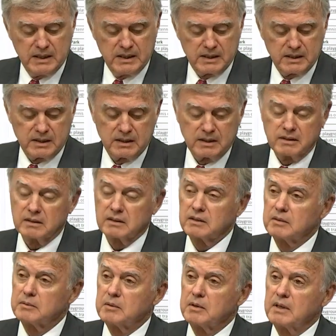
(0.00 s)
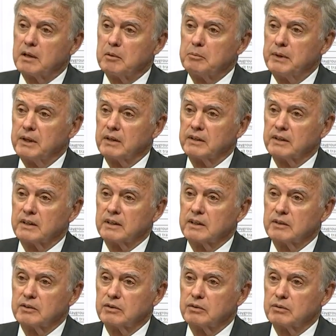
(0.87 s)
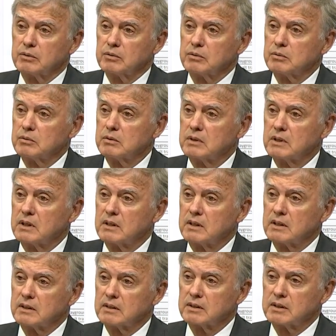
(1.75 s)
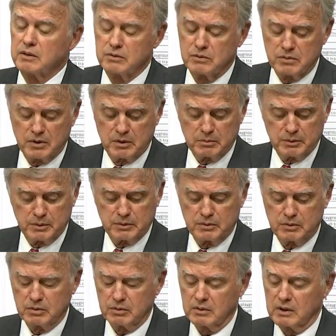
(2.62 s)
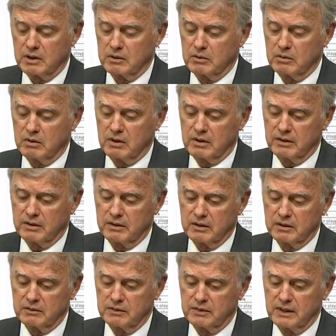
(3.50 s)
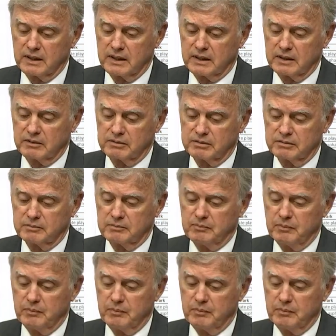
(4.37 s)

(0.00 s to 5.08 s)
uh, ability to uh, contribute to our quality of life.